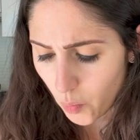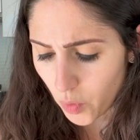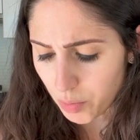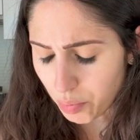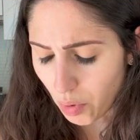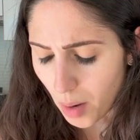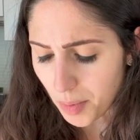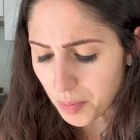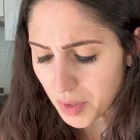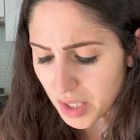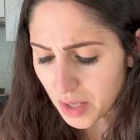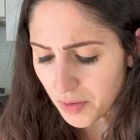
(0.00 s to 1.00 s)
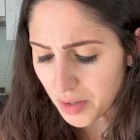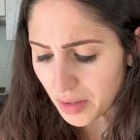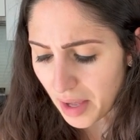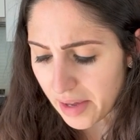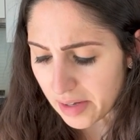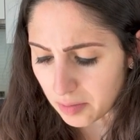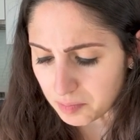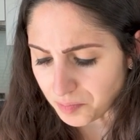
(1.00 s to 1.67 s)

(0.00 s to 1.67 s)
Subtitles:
would probably give it like